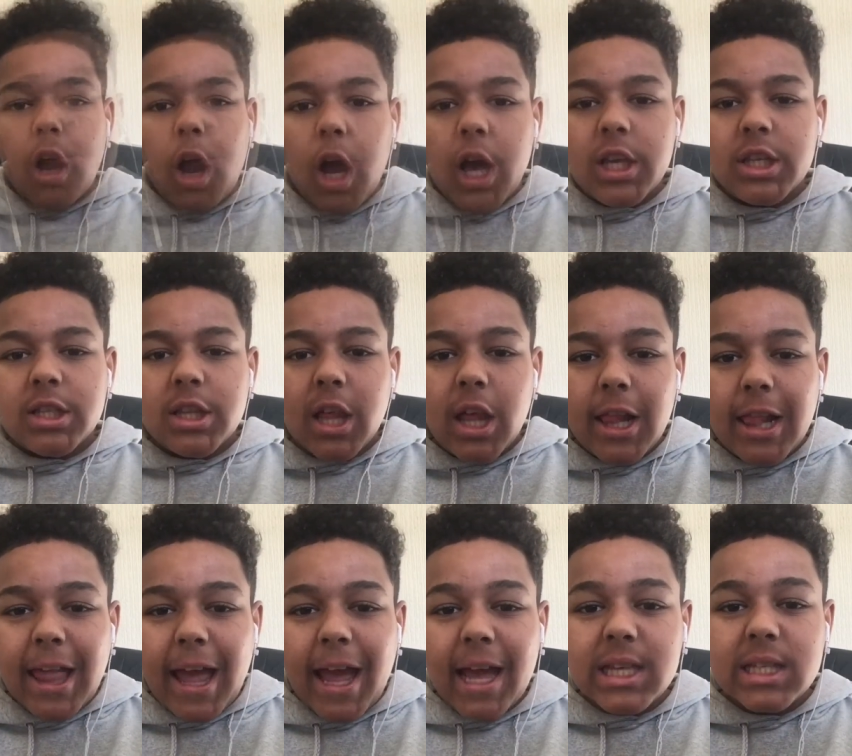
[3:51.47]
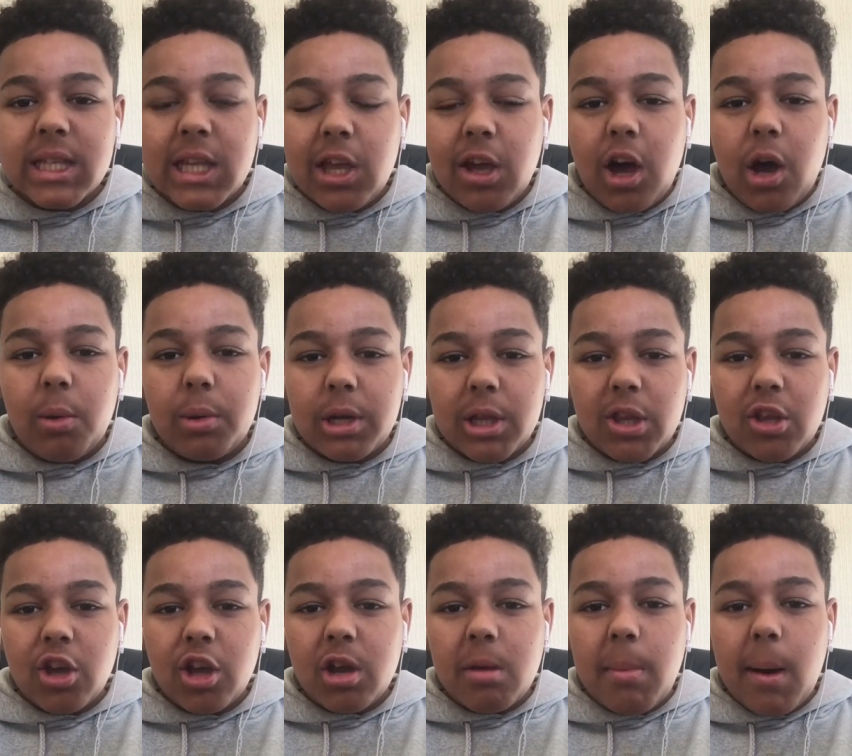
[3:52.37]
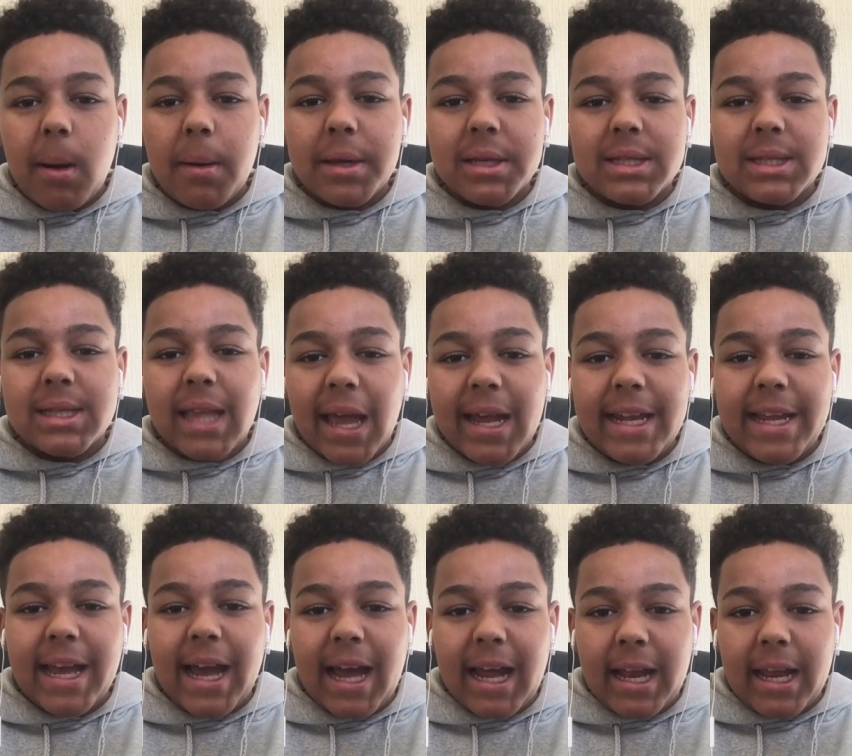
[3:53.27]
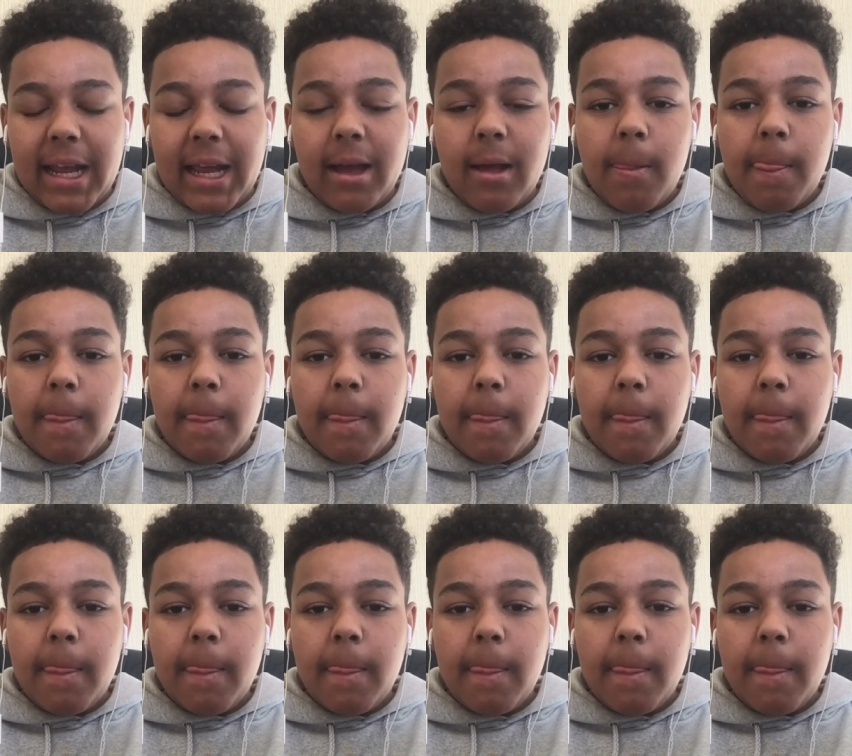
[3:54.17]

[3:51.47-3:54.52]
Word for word: Guys, the last deal I want to talk about is Dele Alli.